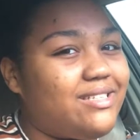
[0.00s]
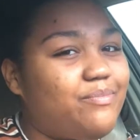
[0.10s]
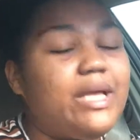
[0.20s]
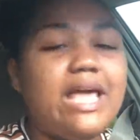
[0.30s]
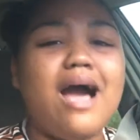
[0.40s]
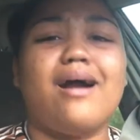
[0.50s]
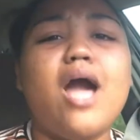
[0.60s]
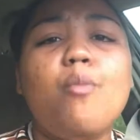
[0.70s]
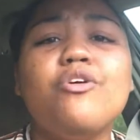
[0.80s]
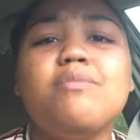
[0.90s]
But yeah,
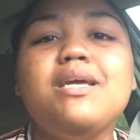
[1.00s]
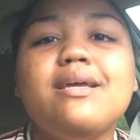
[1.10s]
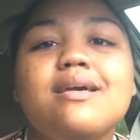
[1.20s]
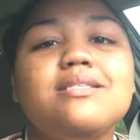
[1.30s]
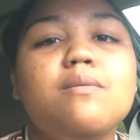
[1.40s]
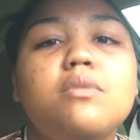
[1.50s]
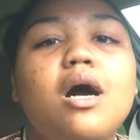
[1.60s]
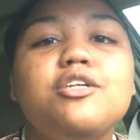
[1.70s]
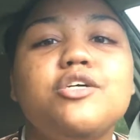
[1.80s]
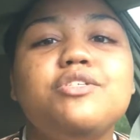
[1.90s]
come with me to get some
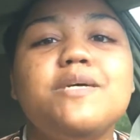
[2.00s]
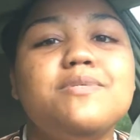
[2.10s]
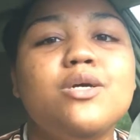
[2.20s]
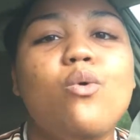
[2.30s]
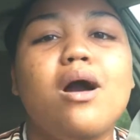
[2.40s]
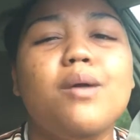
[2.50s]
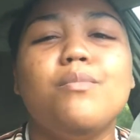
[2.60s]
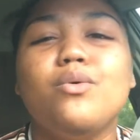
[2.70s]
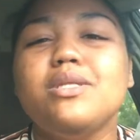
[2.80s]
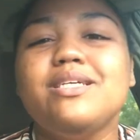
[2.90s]
nacho chips and
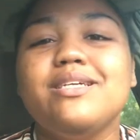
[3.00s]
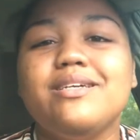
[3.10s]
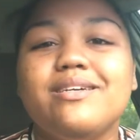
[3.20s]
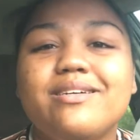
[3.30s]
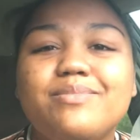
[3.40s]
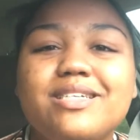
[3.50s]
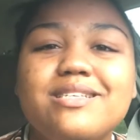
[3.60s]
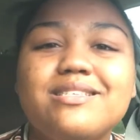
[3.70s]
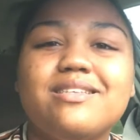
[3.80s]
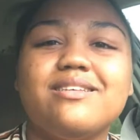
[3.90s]
guacamole,
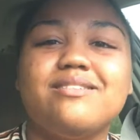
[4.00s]
because...